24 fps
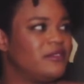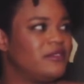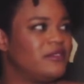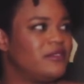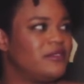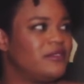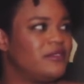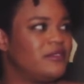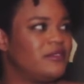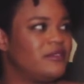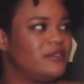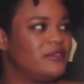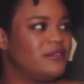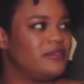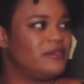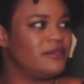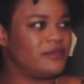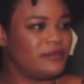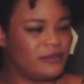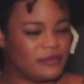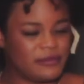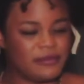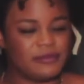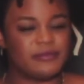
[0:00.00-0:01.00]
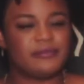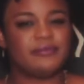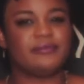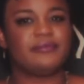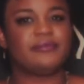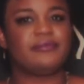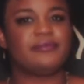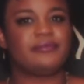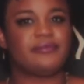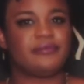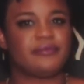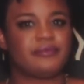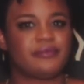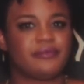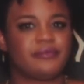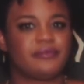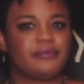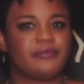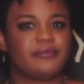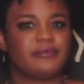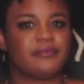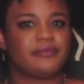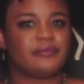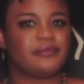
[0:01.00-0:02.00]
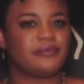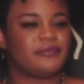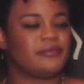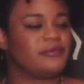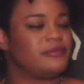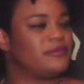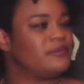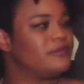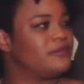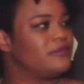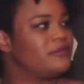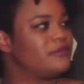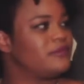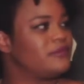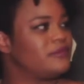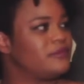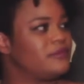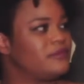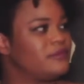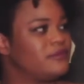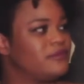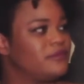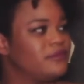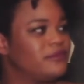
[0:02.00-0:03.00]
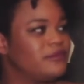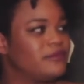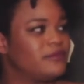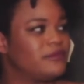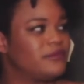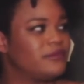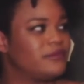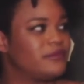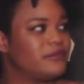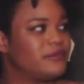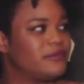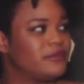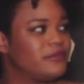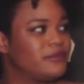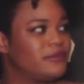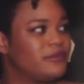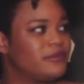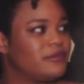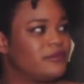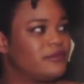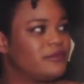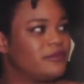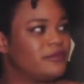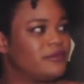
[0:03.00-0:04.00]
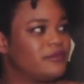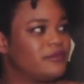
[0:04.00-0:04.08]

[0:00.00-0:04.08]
The person shown says nothing.